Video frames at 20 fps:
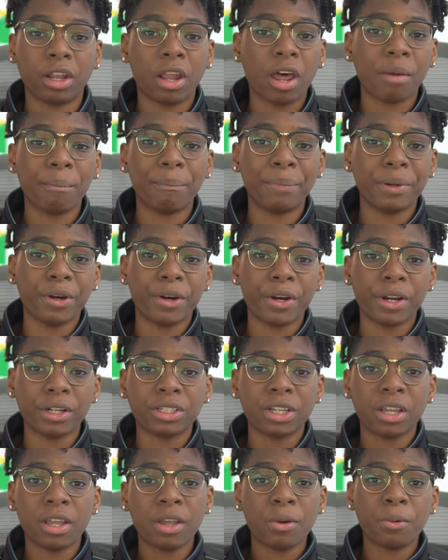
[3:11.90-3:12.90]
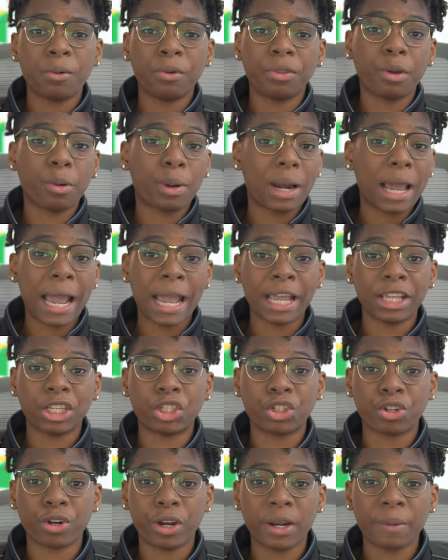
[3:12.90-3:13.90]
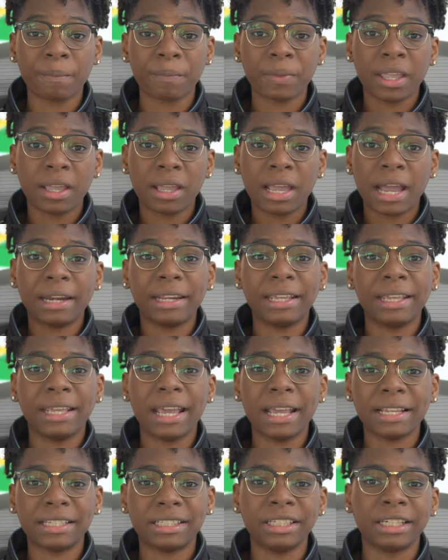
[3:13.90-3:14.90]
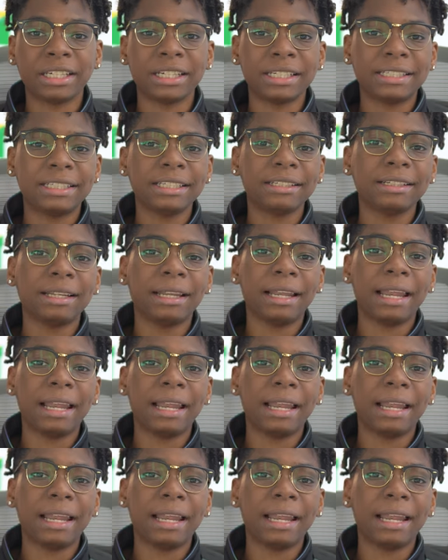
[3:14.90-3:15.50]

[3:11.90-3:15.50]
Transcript: long periods without eye strain and yes you could see the